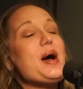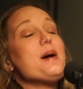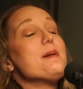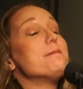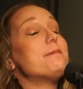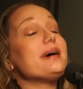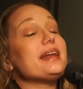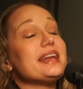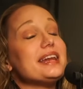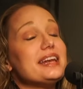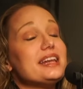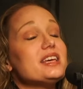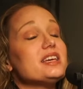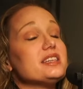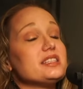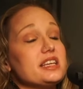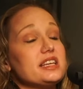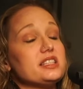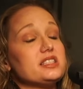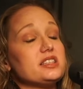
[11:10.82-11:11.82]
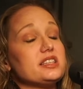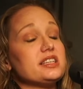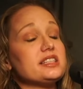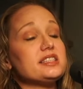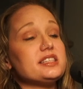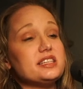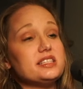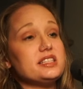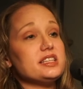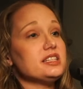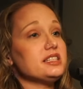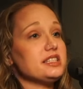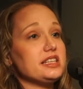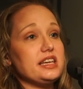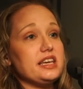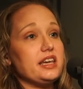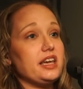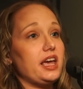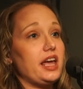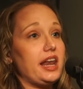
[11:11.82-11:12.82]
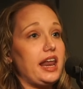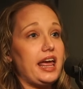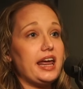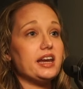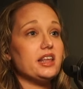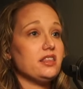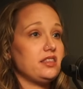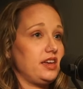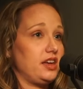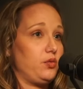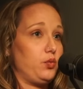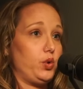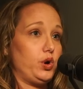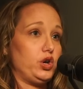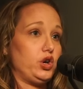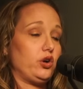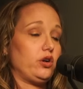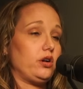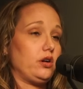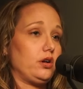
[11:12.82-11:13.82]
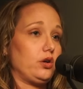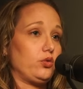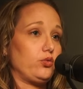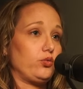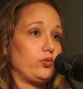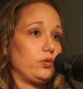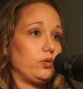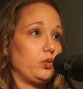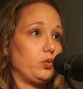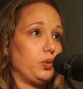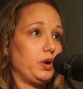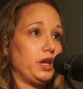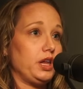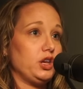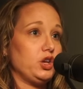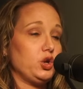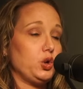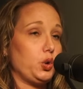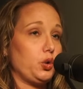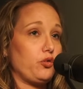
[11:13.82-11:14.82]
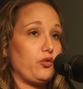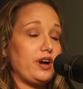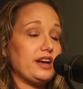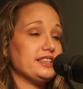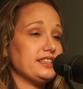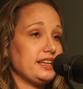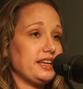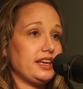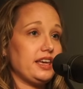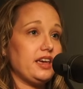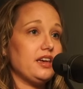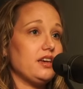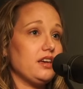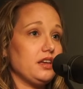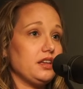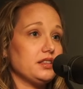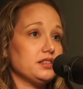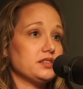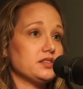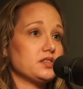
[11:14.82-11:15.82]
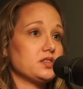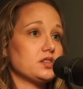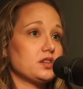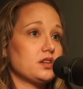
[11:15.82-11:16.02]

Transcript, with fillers: But it is. It's consistency in anything when you're when you're raising kids